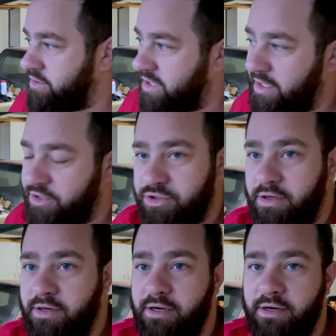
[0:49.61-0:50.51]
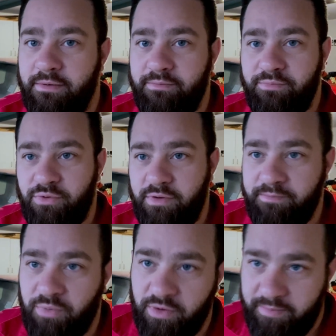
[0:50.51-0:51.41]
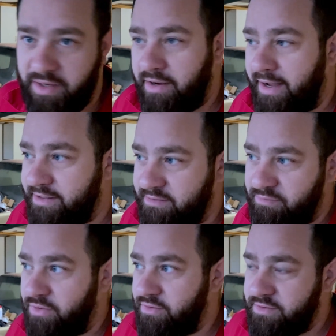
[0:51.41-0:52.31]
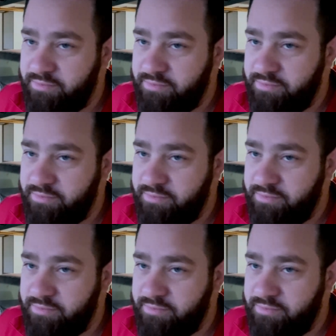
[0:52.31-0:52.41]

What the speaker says: jack the truck up, pull the bell housing bolts,